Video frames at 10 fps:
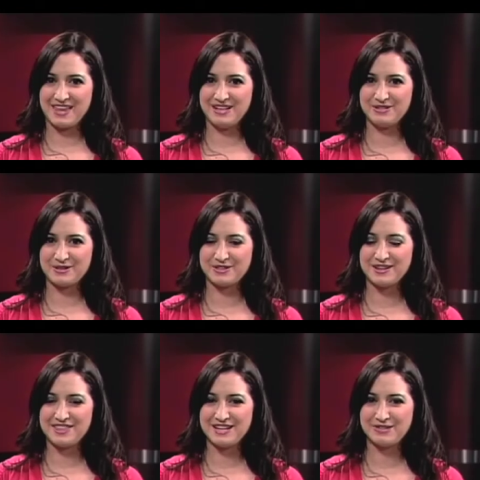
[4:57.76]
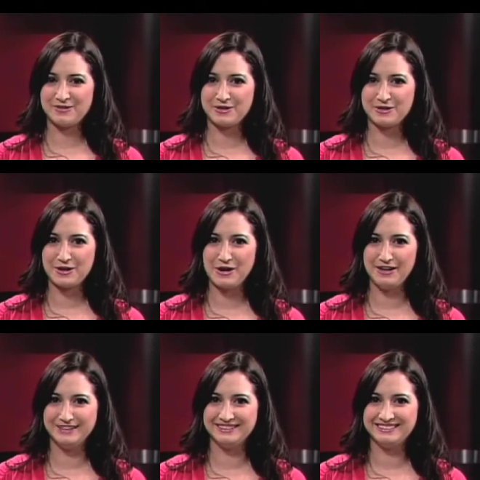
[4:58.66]
Thanks, Crystal. Thanks for your
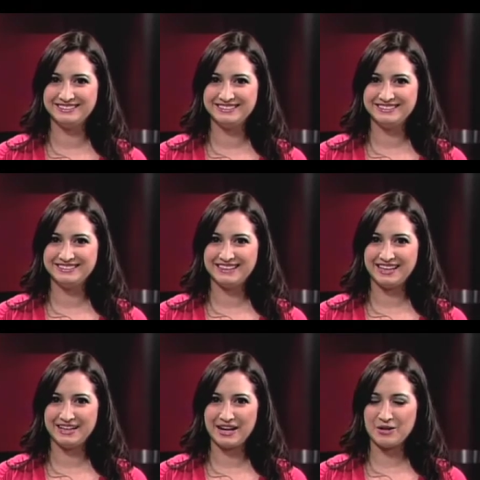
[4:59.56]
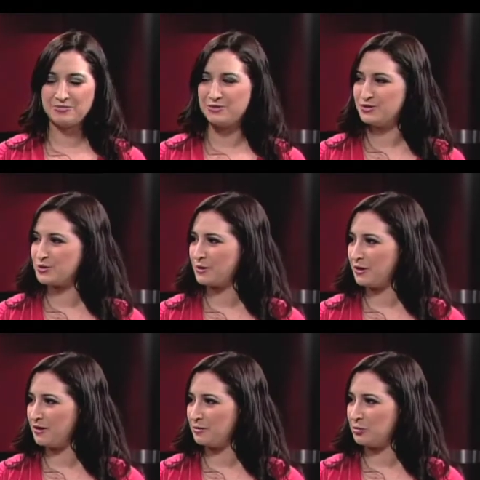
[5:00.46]
call. And I hope you enjoy
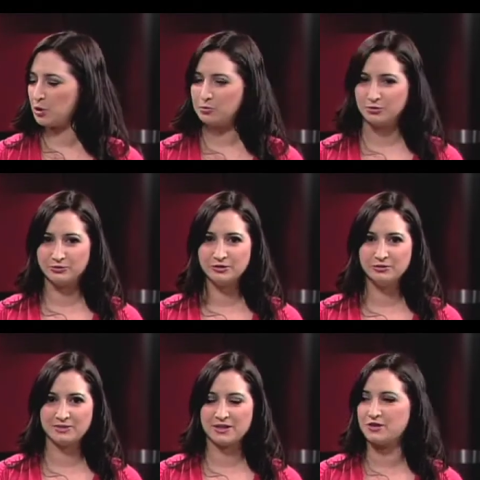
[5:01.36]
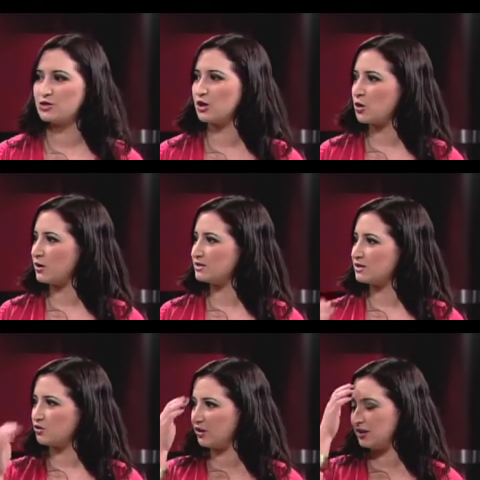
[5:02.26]
all the purple rooms and the turquoise
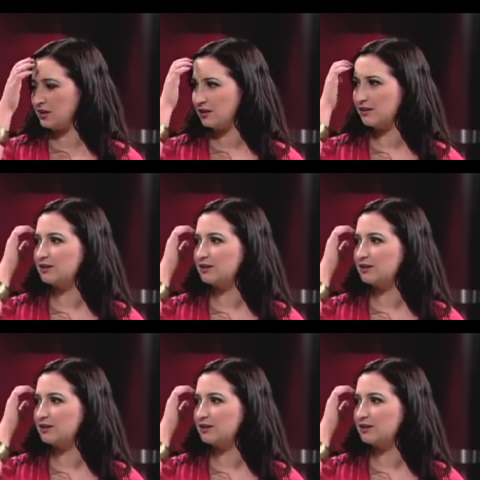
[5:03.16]
and green.